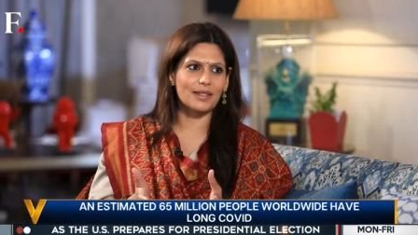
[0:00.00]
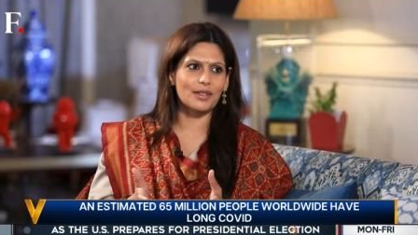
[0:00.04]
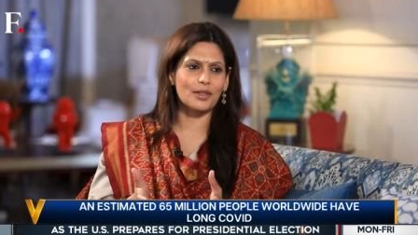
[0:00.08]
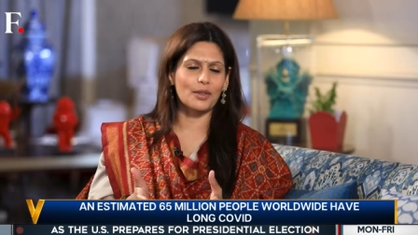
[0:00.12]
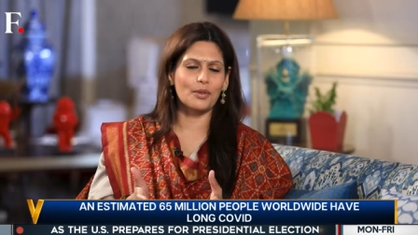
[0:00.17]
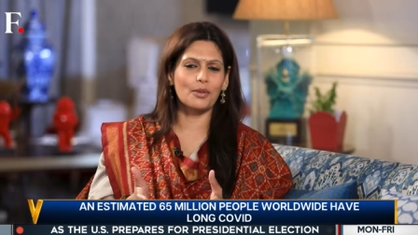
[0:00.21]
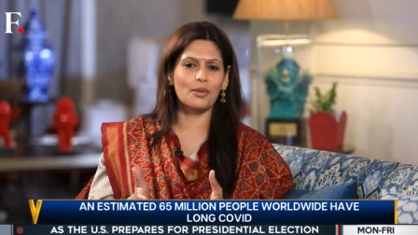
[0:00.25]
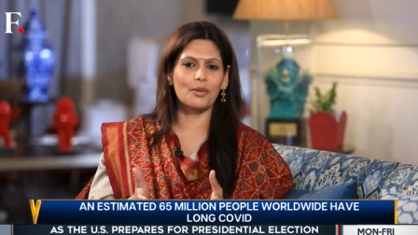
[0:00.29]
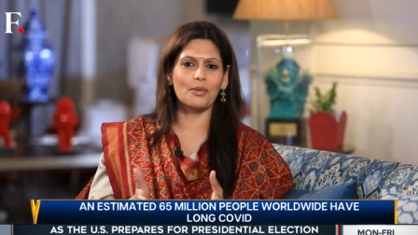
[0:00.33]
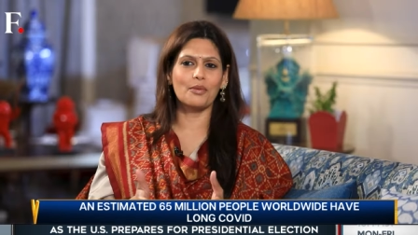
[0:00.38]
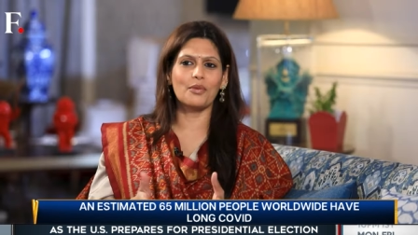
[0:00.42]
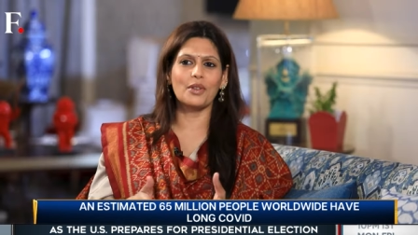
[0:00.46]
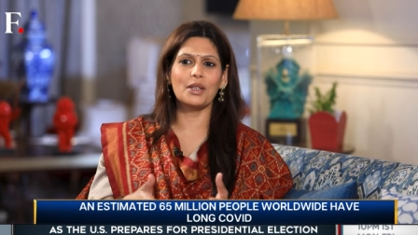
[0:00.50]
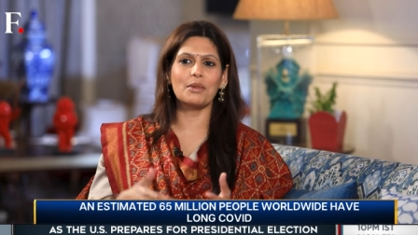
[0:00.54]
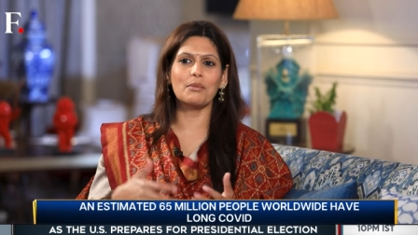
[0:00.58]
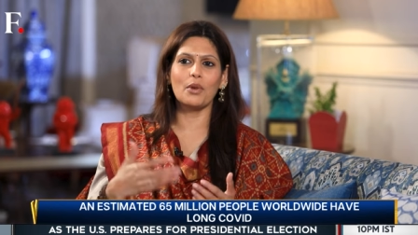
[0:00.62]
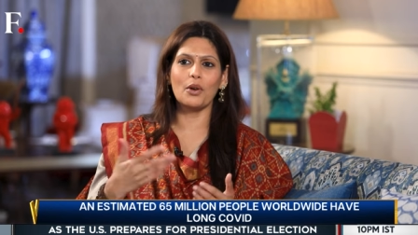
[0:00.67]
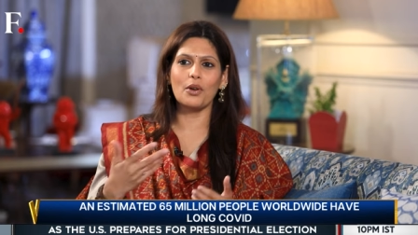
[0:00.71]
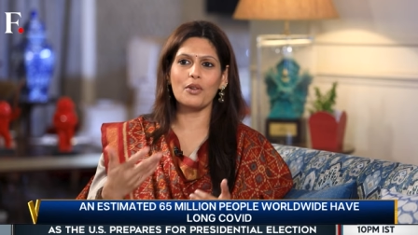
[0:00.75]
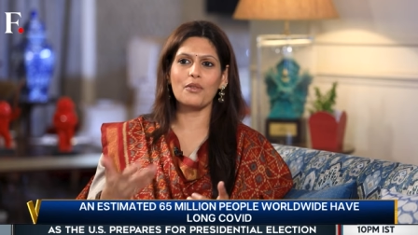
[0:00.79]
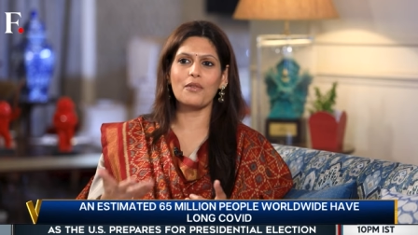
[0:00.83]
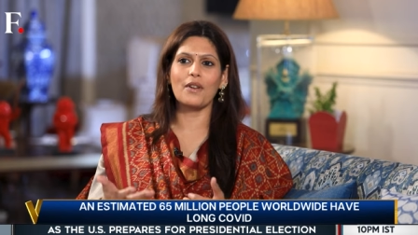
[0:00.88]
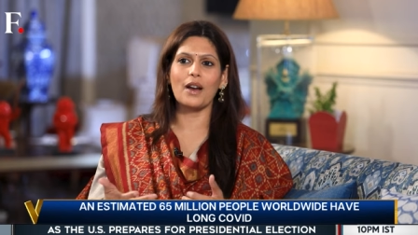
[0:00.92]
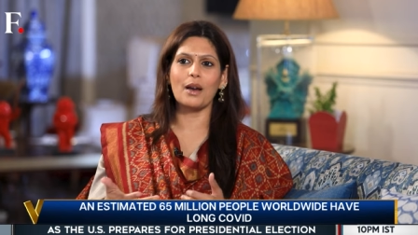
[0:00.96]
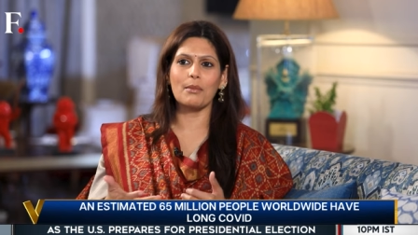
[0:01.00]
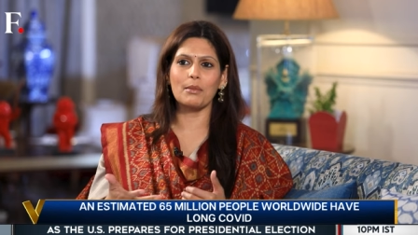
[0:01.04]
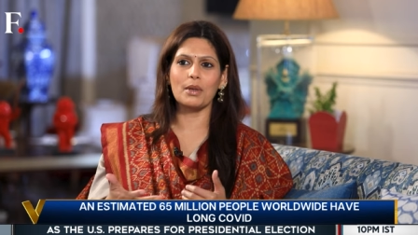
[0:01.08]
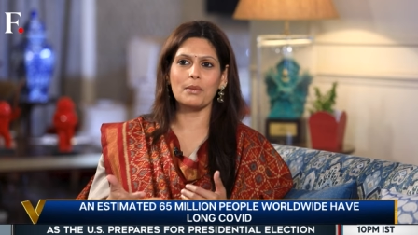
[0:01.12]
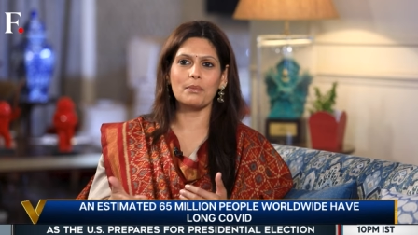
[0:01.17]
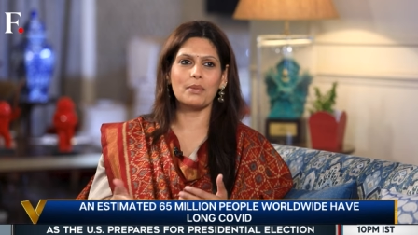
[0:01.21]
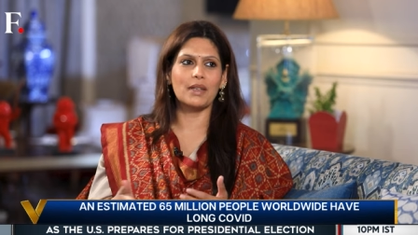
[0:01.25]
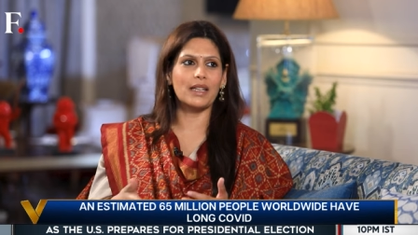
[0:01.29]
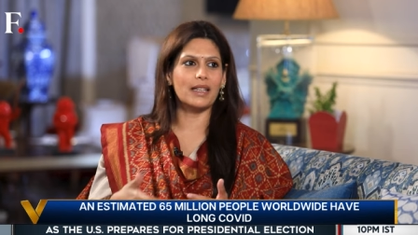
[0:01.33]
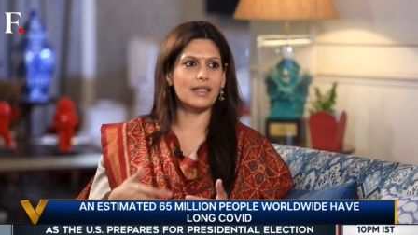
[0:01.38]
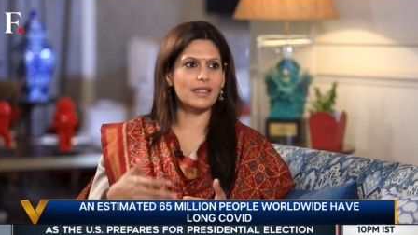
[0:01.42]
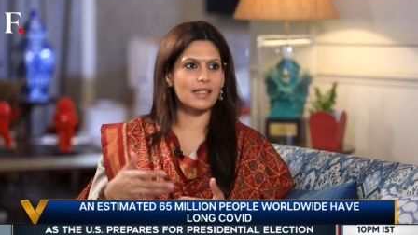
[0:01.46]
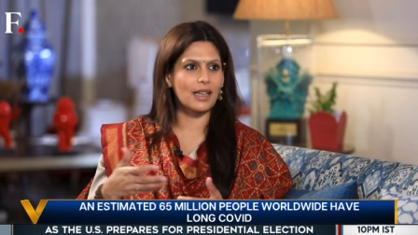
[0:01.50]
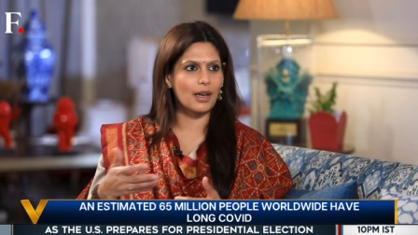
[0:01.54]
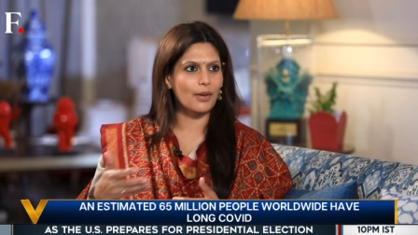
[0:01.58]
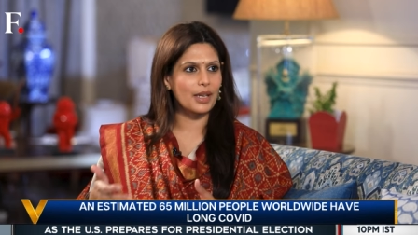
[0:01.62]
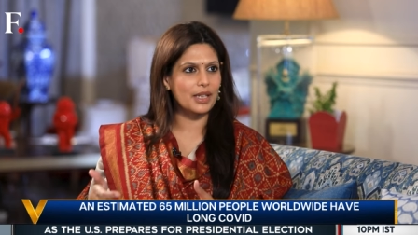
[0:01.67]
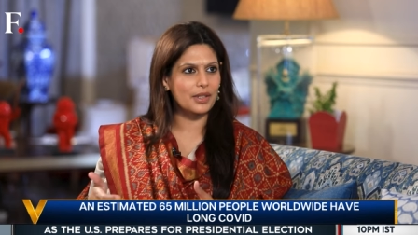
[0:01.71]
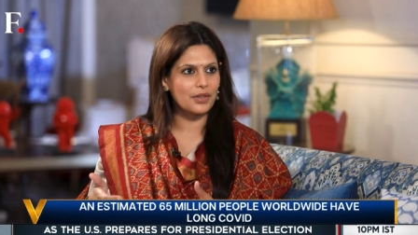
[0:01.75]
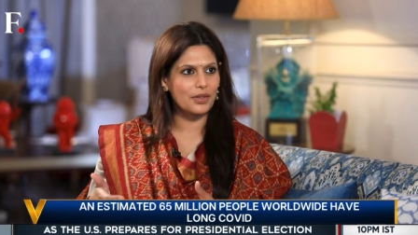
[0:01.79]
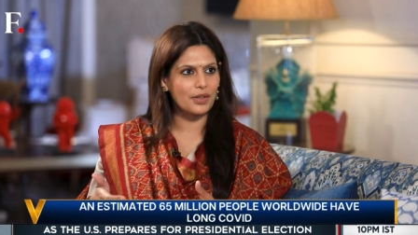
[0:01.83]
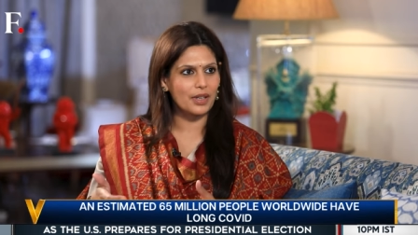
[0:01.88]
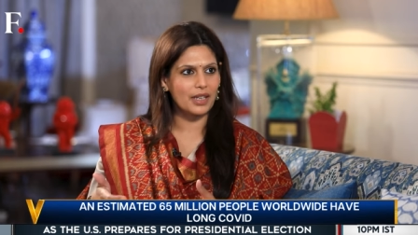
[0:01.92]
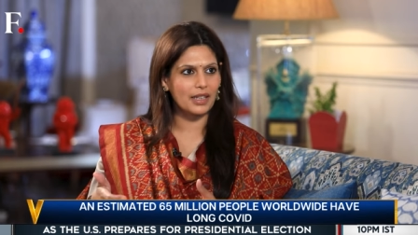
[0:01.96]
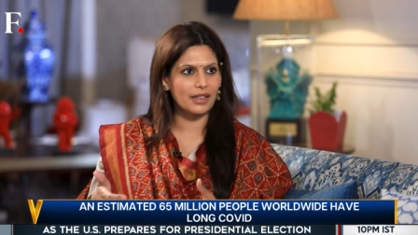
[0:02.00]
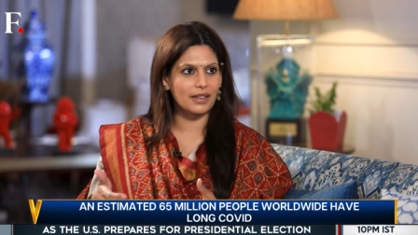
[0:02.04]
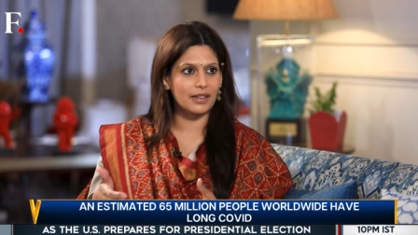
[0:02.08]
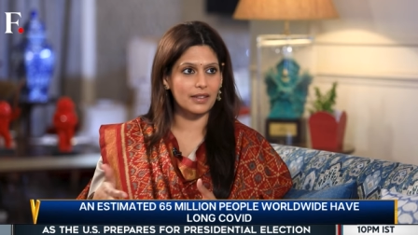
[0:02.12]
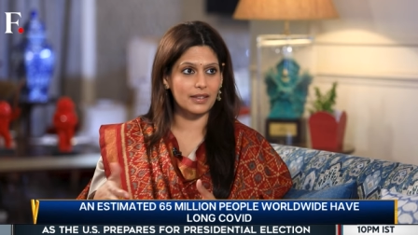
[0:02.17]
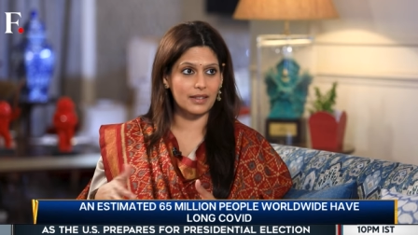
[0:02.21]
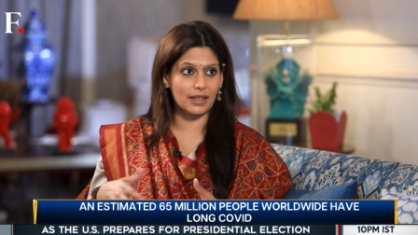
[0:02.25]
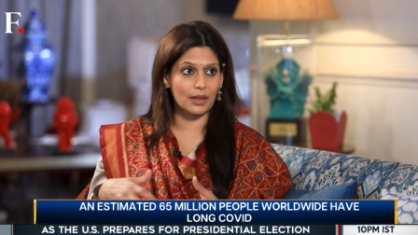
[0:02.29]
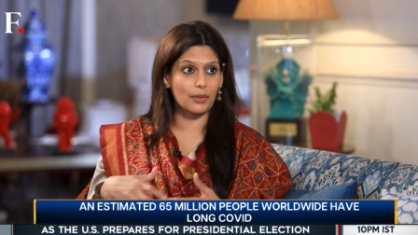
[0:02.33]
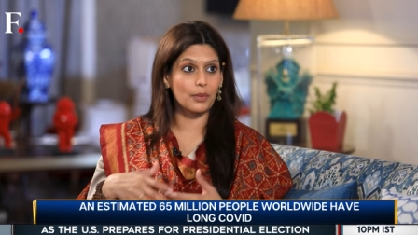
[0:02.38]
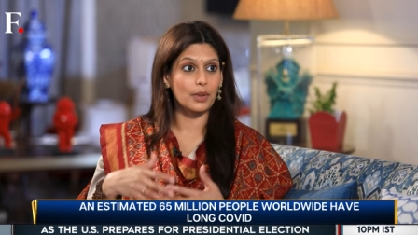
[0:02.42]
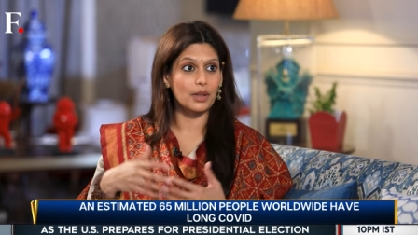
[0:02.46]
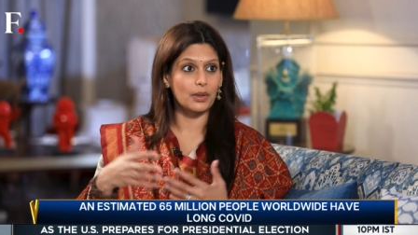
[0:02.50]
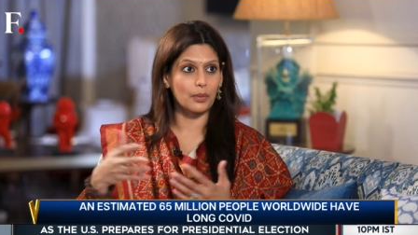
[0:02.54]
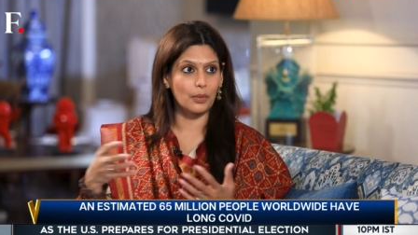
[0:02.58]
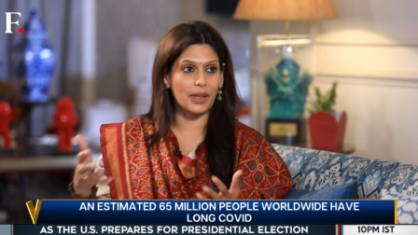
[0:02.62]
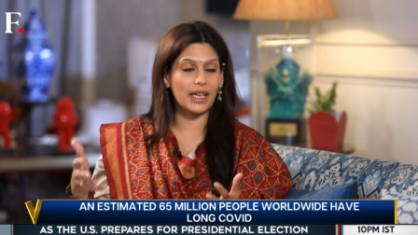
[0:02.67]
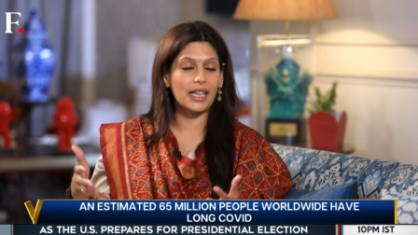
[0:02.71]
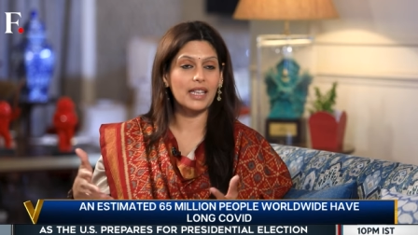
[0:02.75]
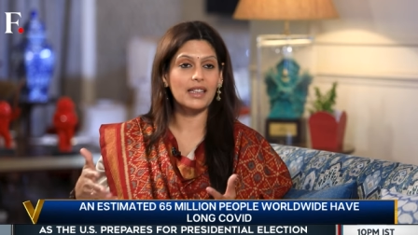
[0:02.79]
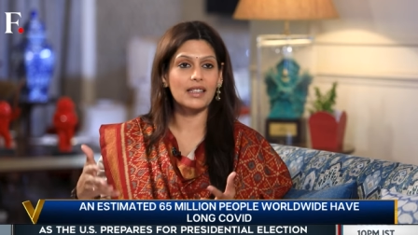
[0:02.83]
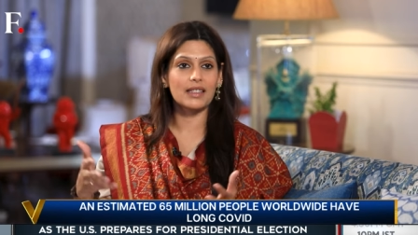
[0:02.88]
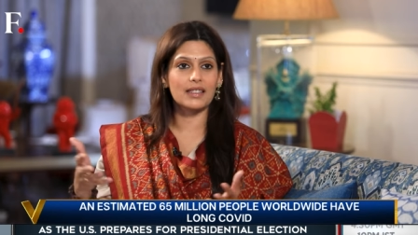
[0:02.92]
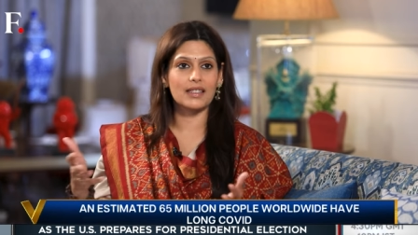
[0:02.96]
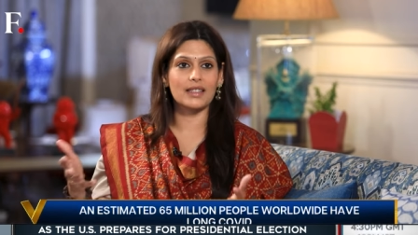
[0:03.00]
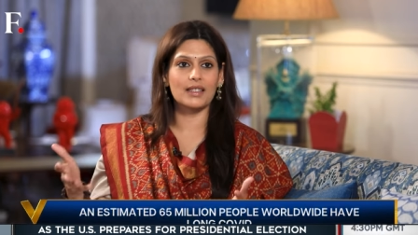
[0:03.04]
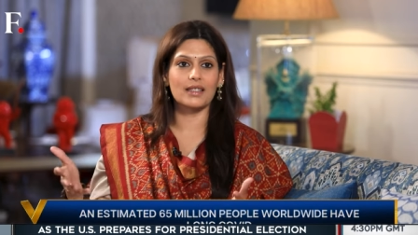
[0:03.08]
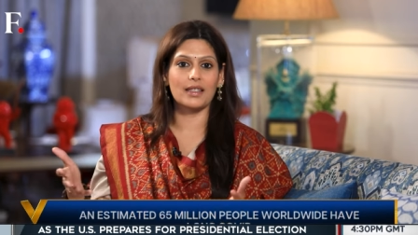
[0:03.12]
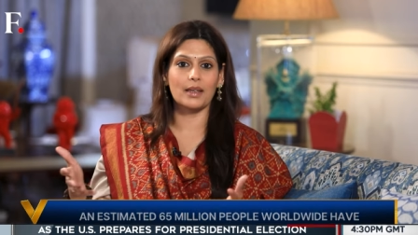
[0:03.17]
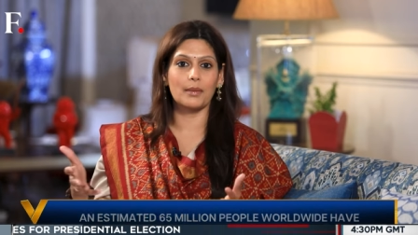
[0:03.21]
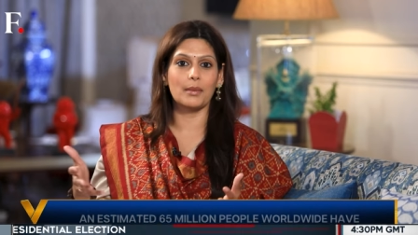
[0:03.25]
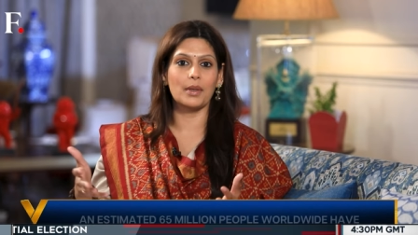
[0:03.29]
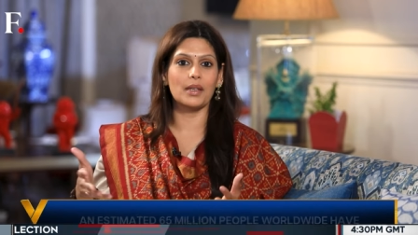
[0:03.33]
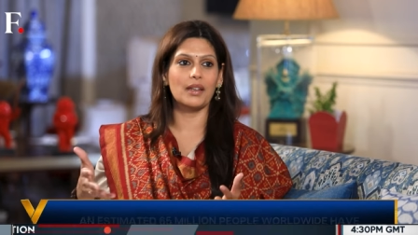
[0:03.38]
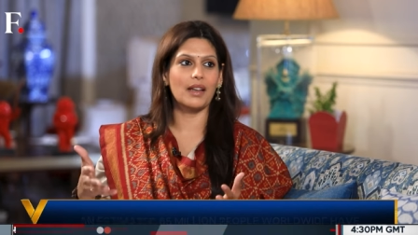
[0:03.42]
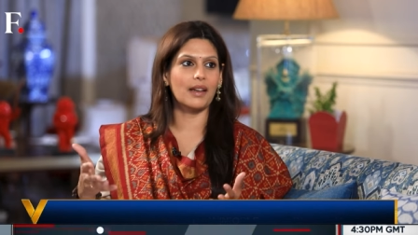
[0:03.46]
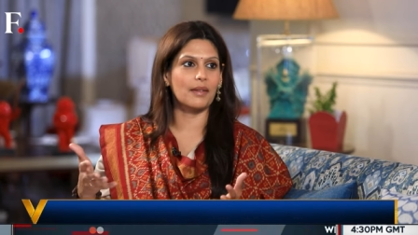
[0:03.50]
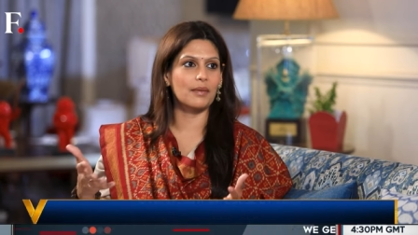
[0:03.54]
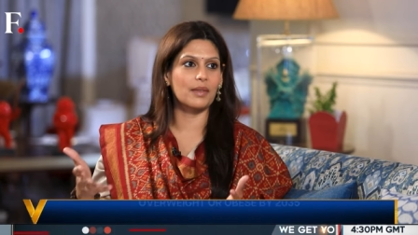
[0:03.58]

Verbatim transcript: So with more pharma players now entering this, and with the way this is, I mean,